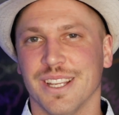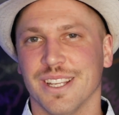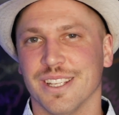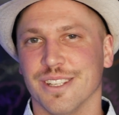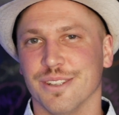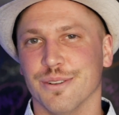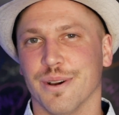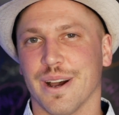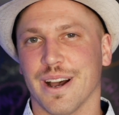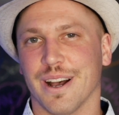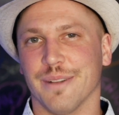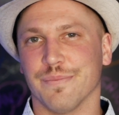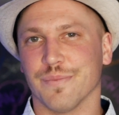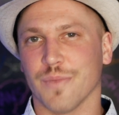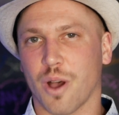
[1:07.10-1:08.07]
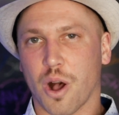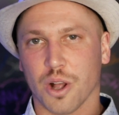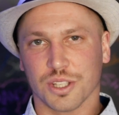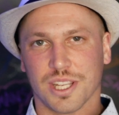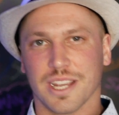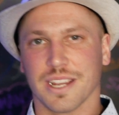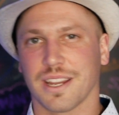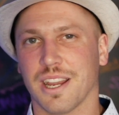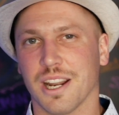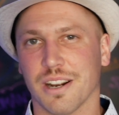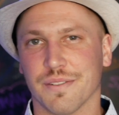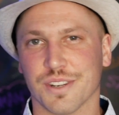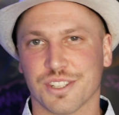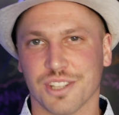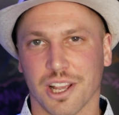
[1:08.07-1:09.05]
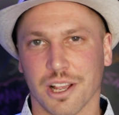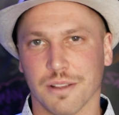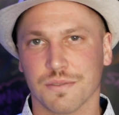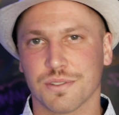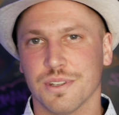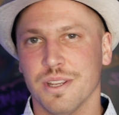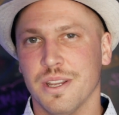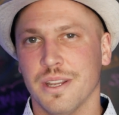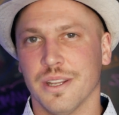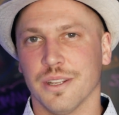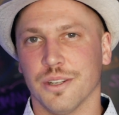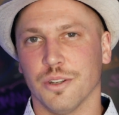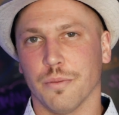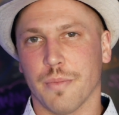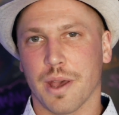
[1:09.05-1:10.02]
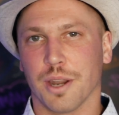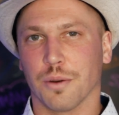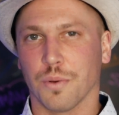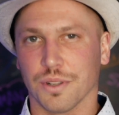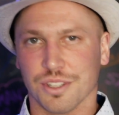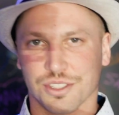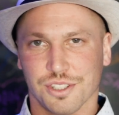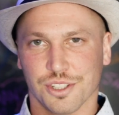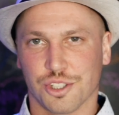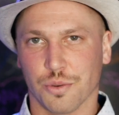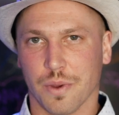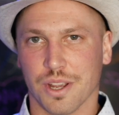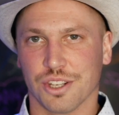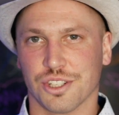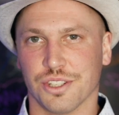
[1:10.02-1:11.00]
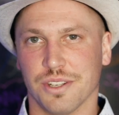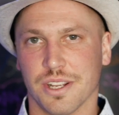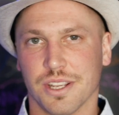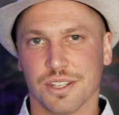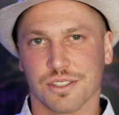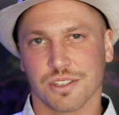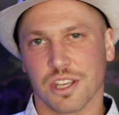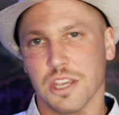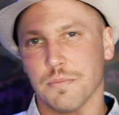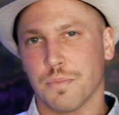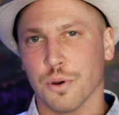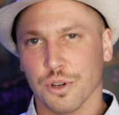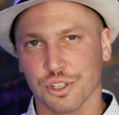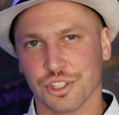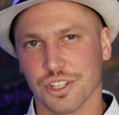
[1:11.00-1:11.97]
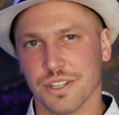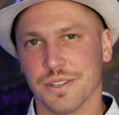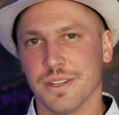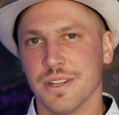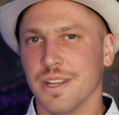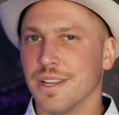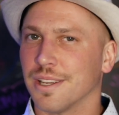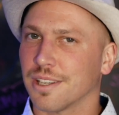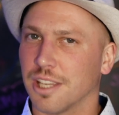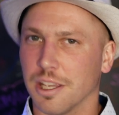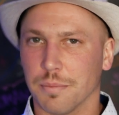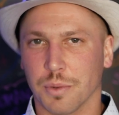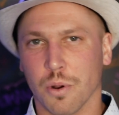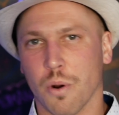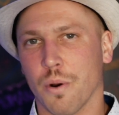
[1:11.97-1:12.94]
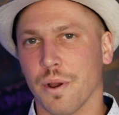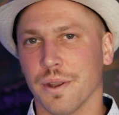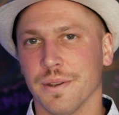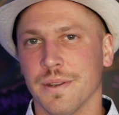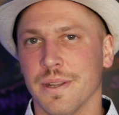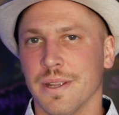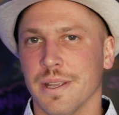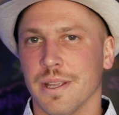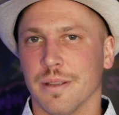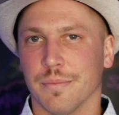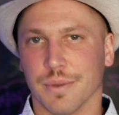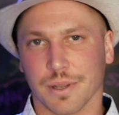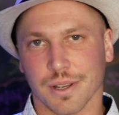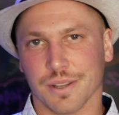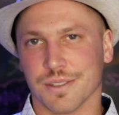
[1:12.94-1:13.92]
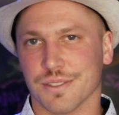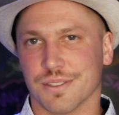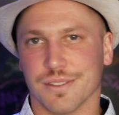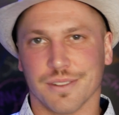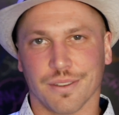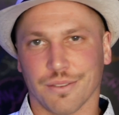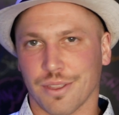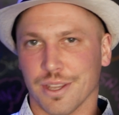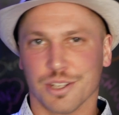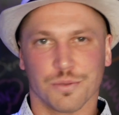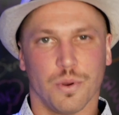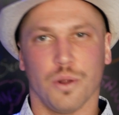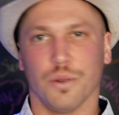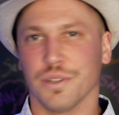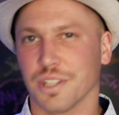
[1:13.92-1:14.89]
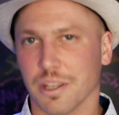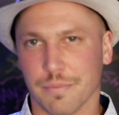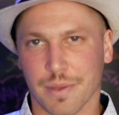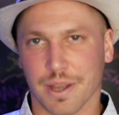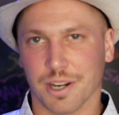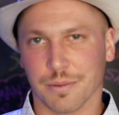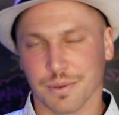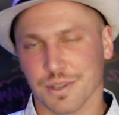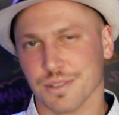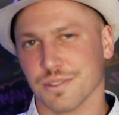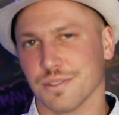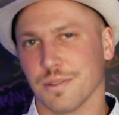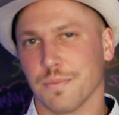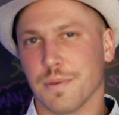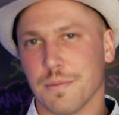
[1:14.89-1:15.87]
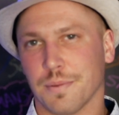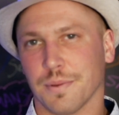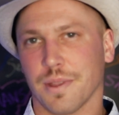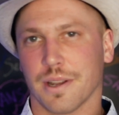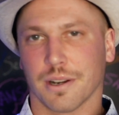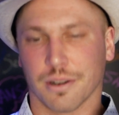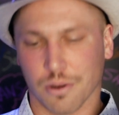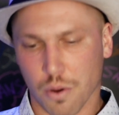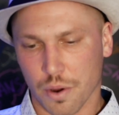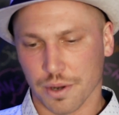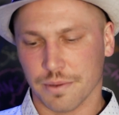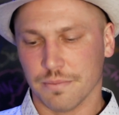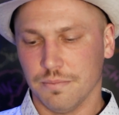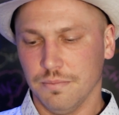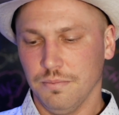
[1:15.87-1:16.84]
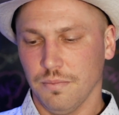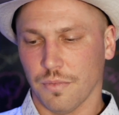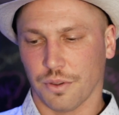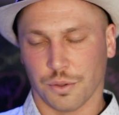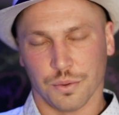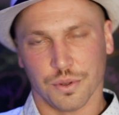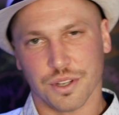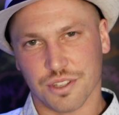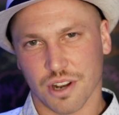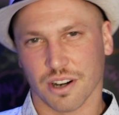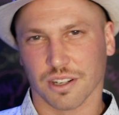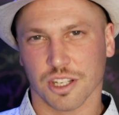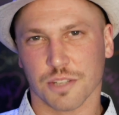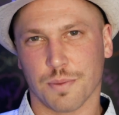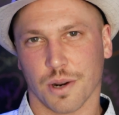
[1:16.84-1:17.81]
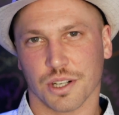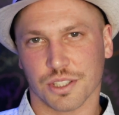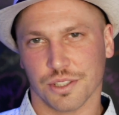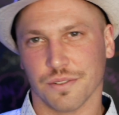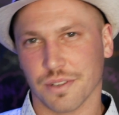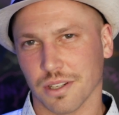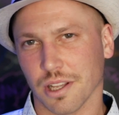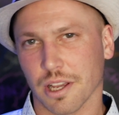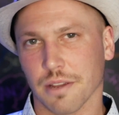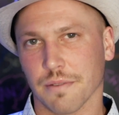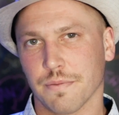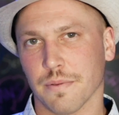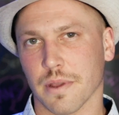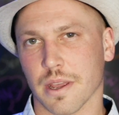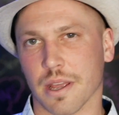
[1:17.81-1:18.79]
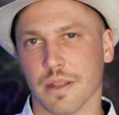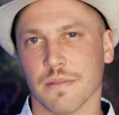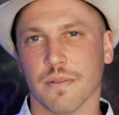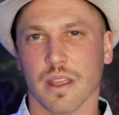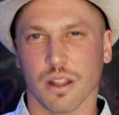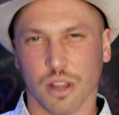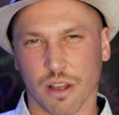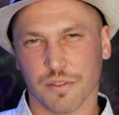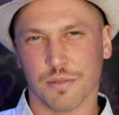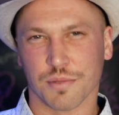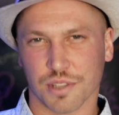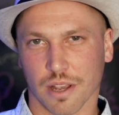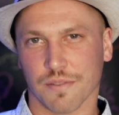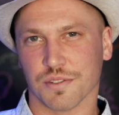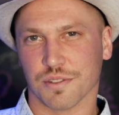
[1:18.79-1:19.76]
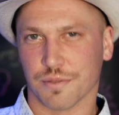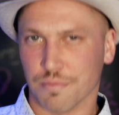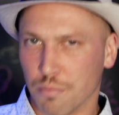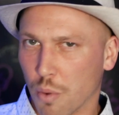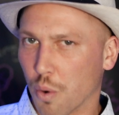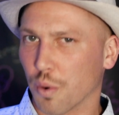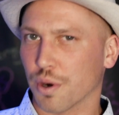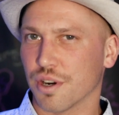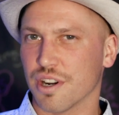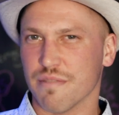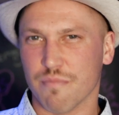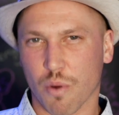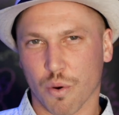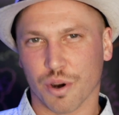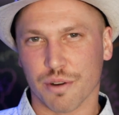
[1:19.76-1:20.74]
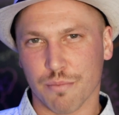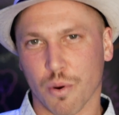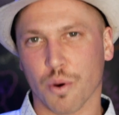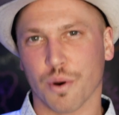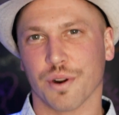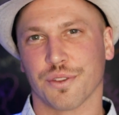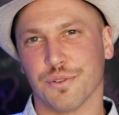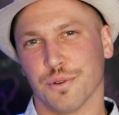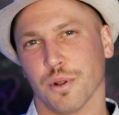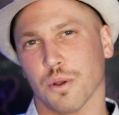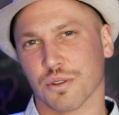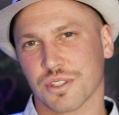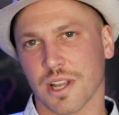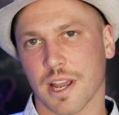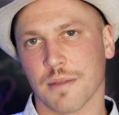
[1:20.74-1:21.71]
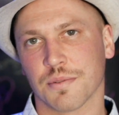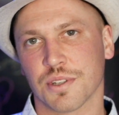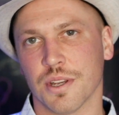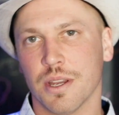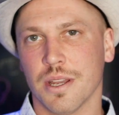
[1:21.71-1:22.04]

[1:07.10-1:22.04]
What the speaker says: So you all take care of yourselves, no matter what the situation is. Keep pushing, keep going, because things will only get better, because the people that are going through the darkest parts of their life and they love themselves more and more and more through those times,